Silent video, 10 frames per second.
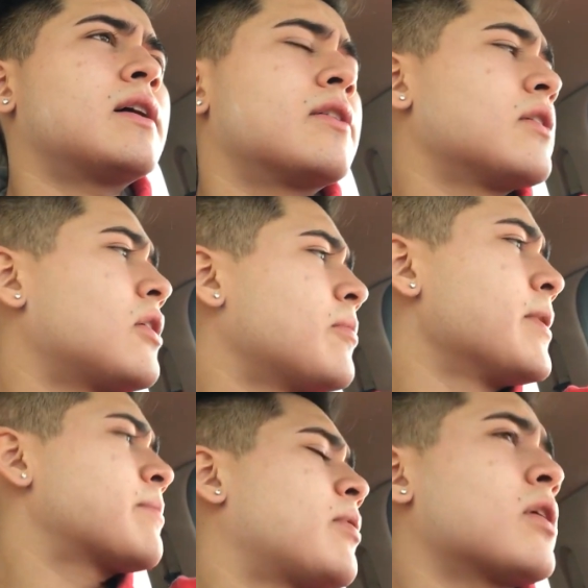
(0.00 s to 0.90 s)
I don't know, a
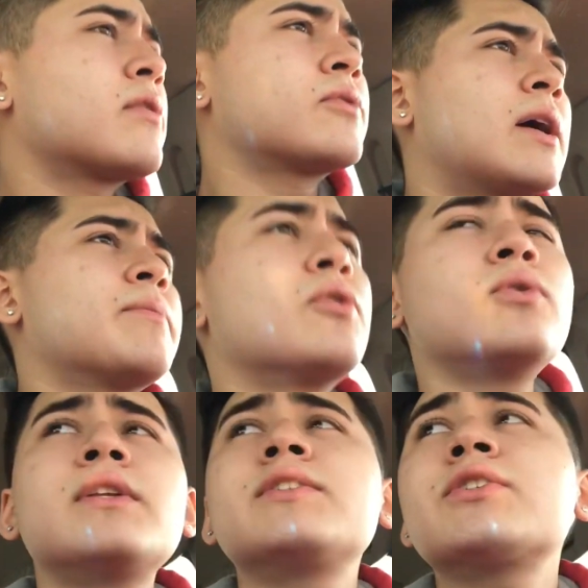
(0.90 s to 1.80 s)
big part of what I'm
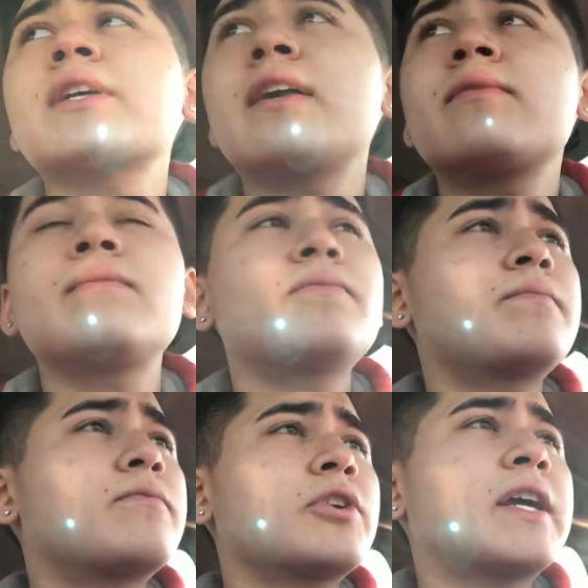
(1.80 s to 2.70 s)
doing is just kind of
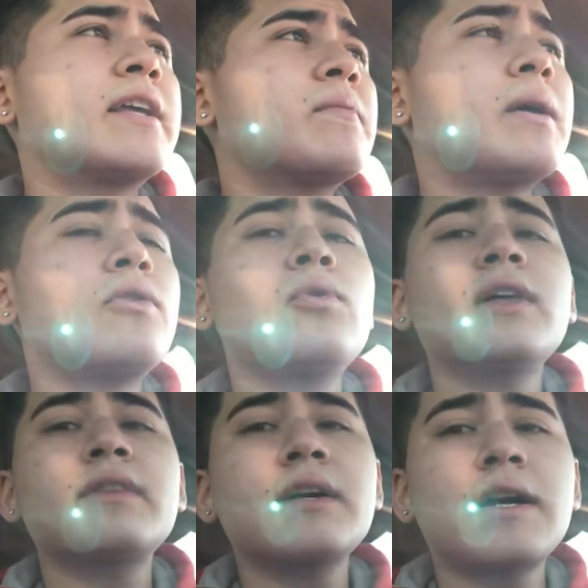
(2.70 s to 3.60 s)
forgetting about who
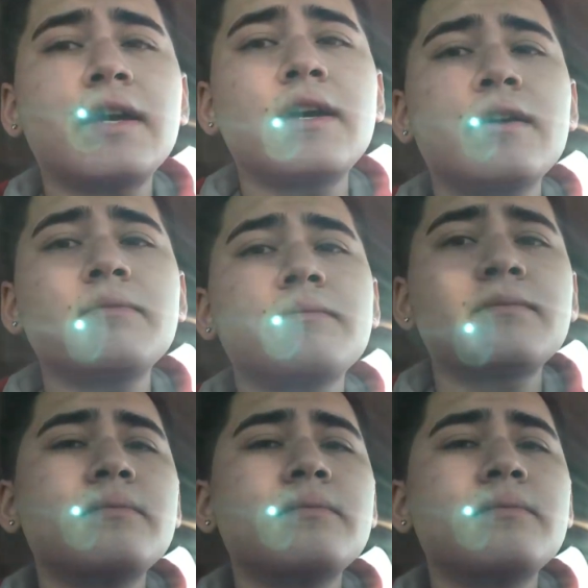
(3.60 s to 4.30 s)
I think I am.